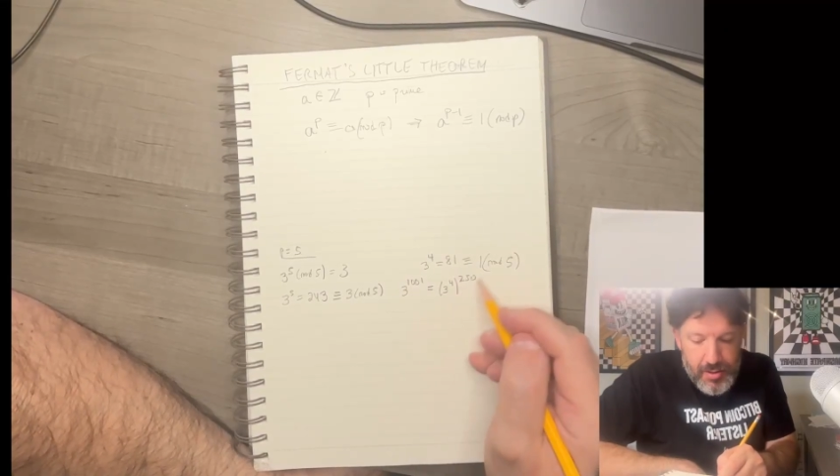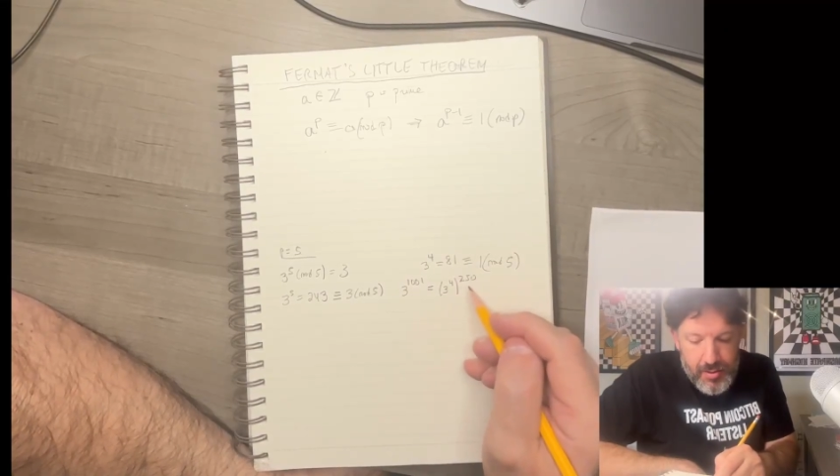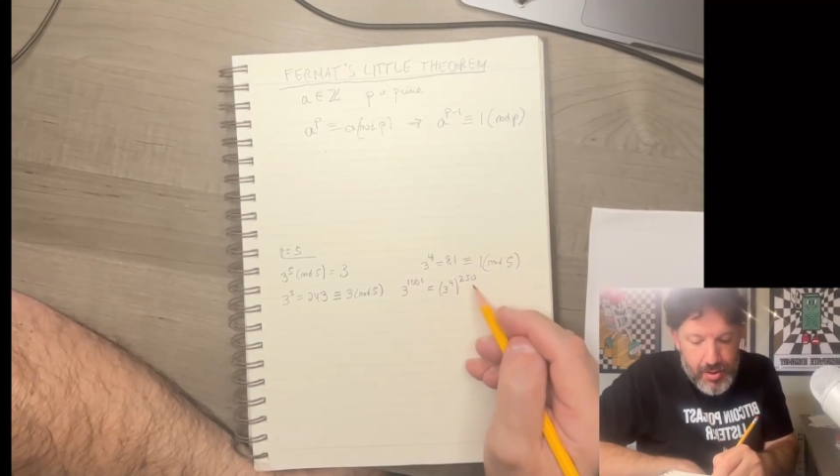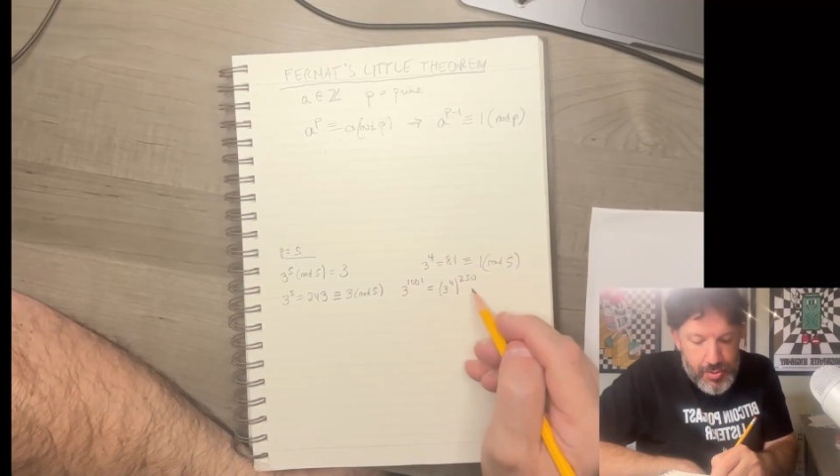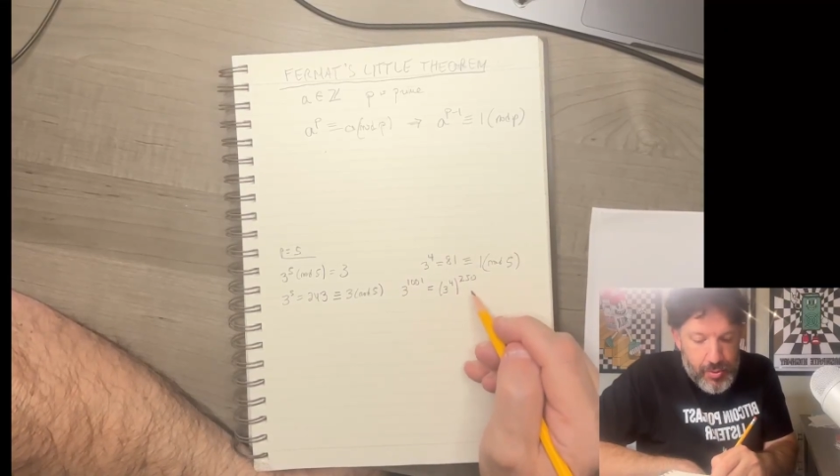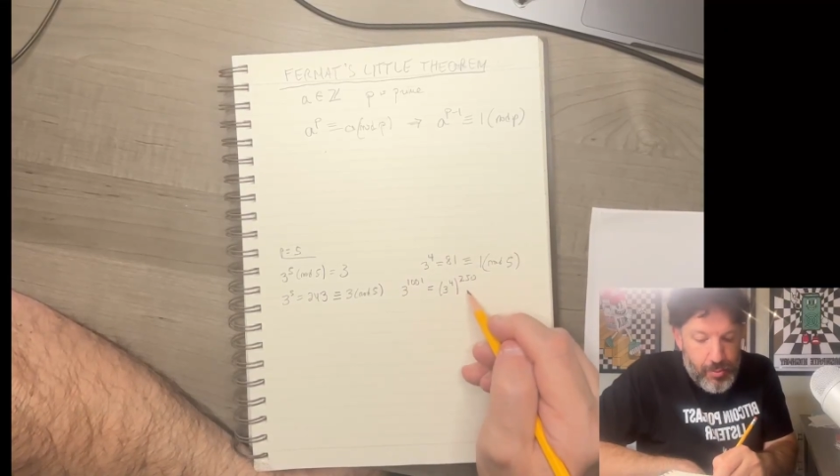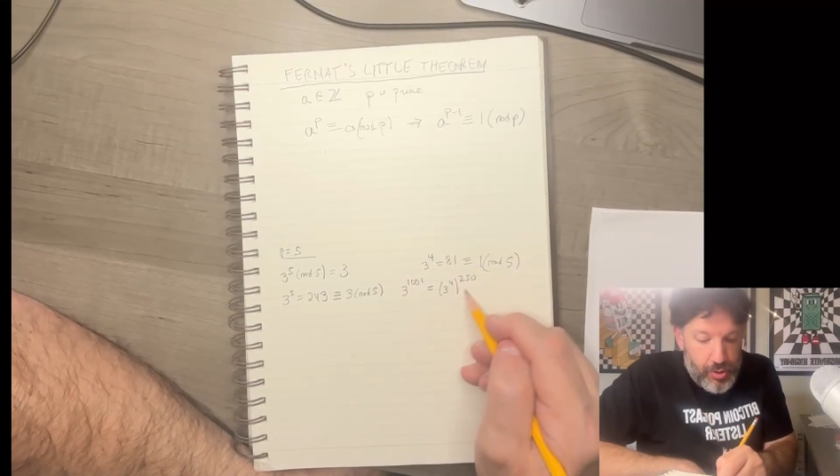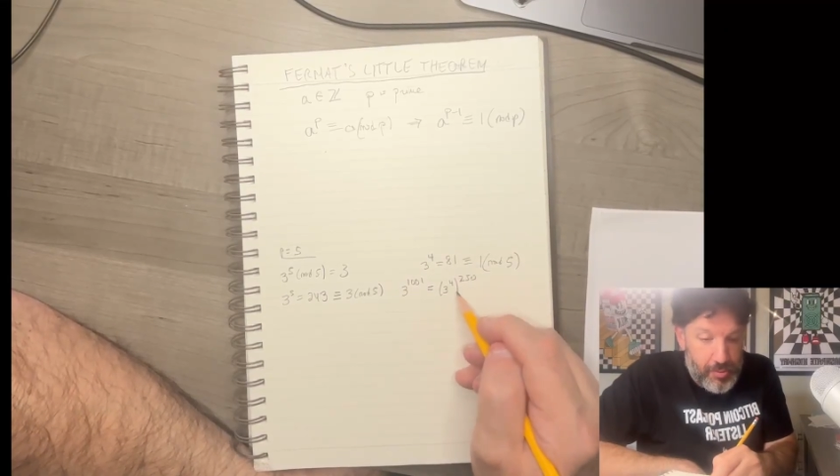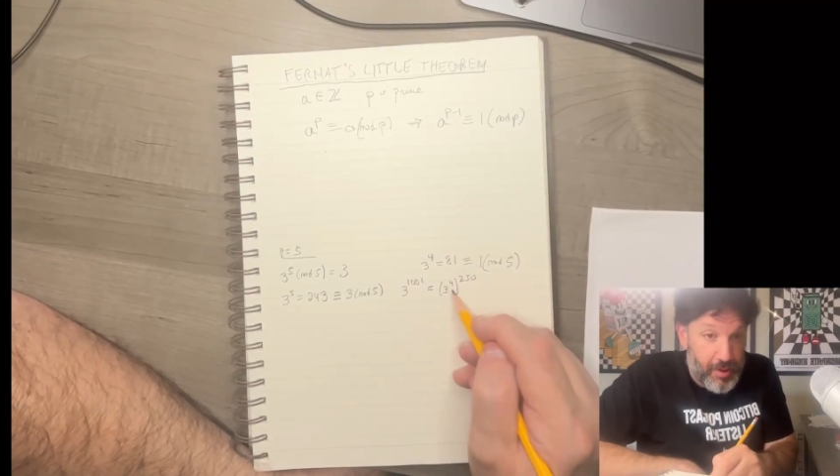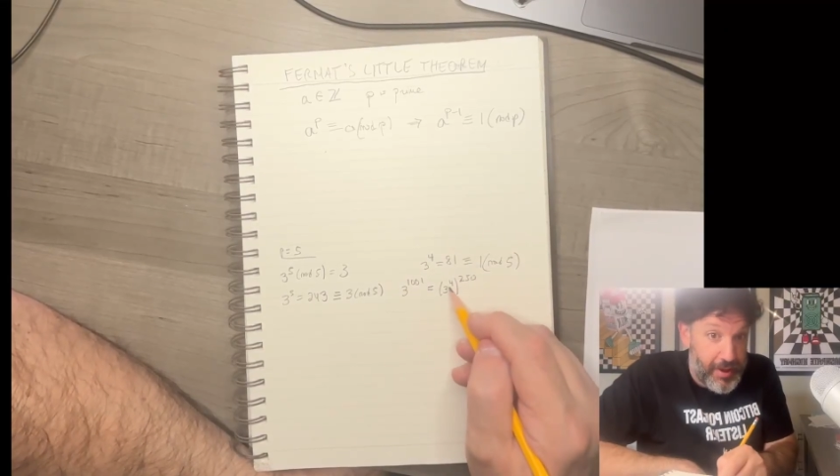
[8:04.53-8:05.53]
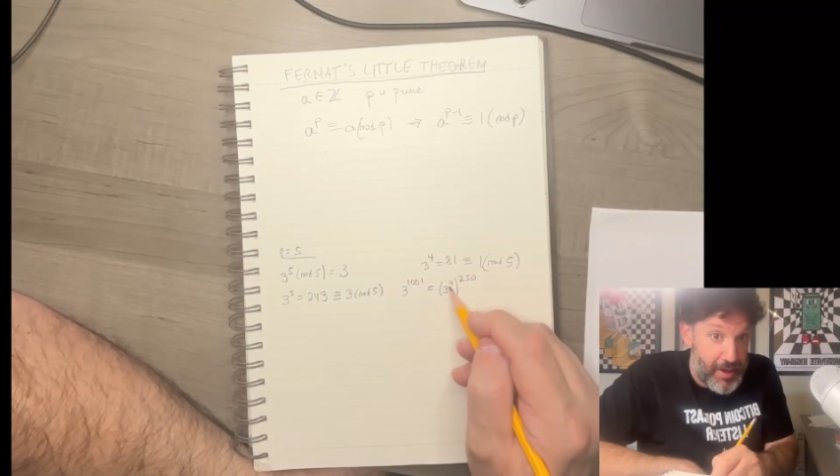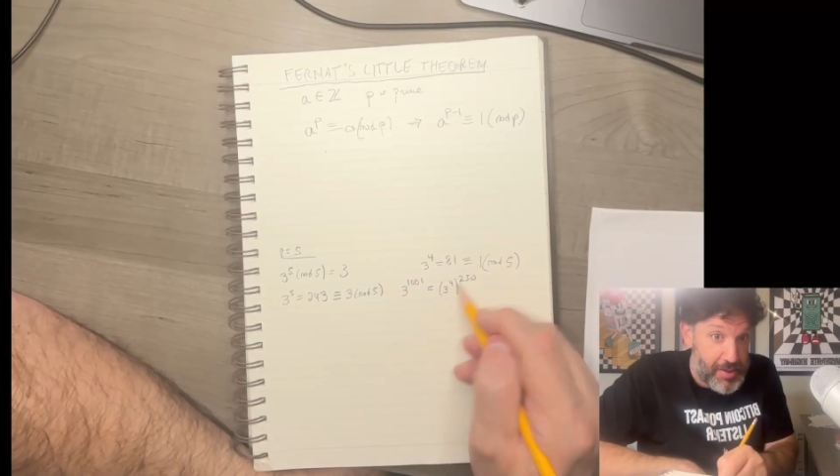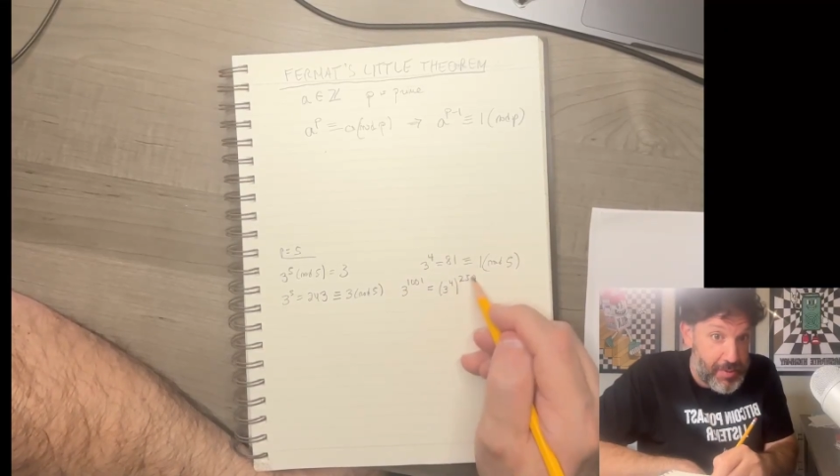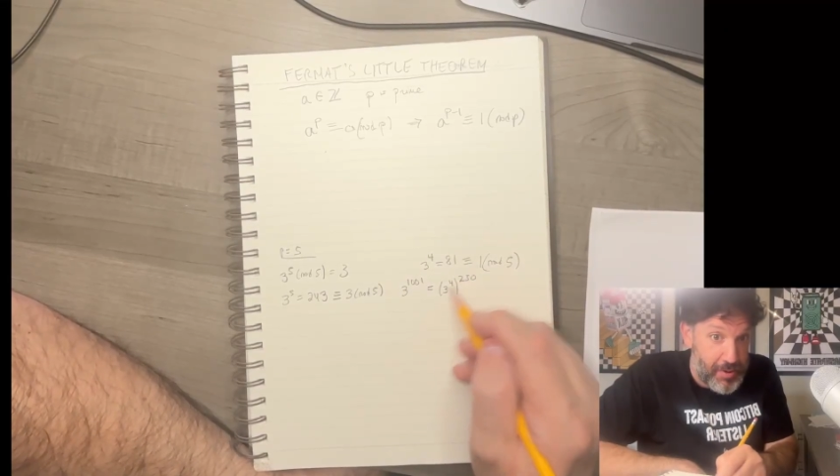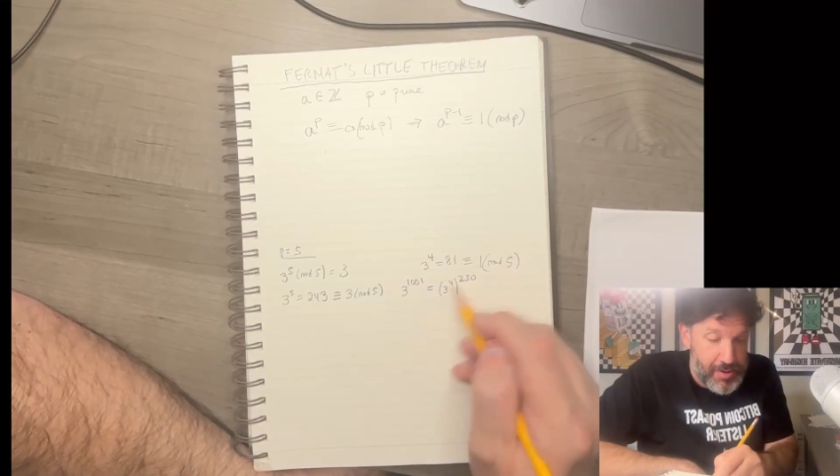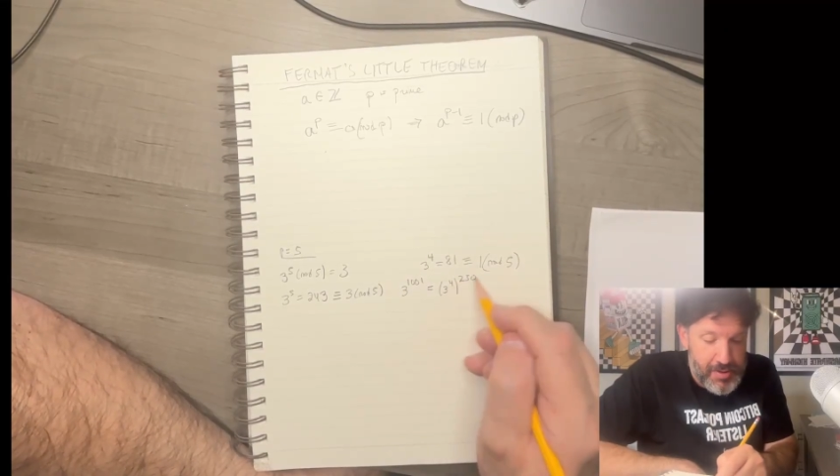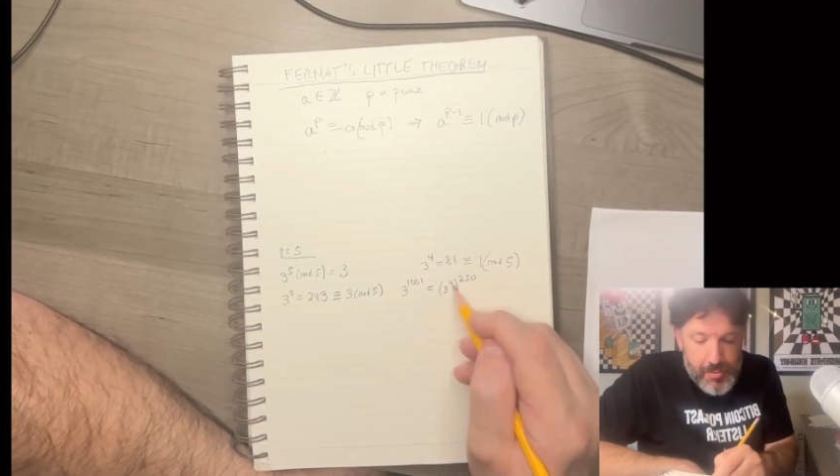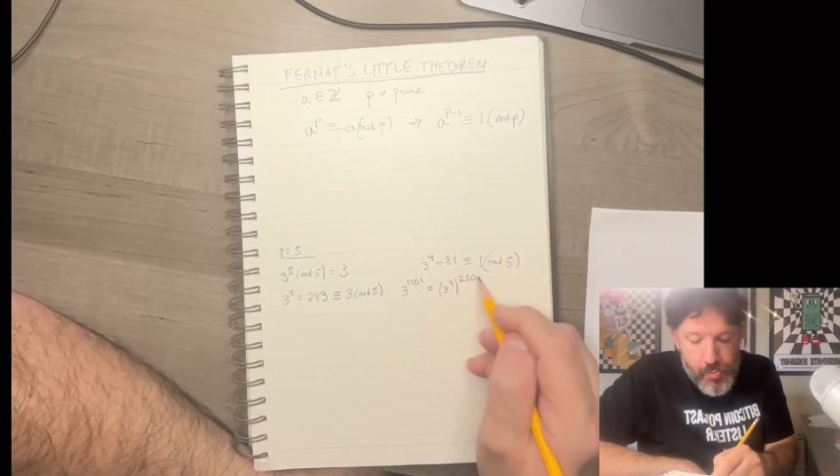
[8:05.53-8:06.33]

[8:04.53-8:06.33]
because we multiply exponents.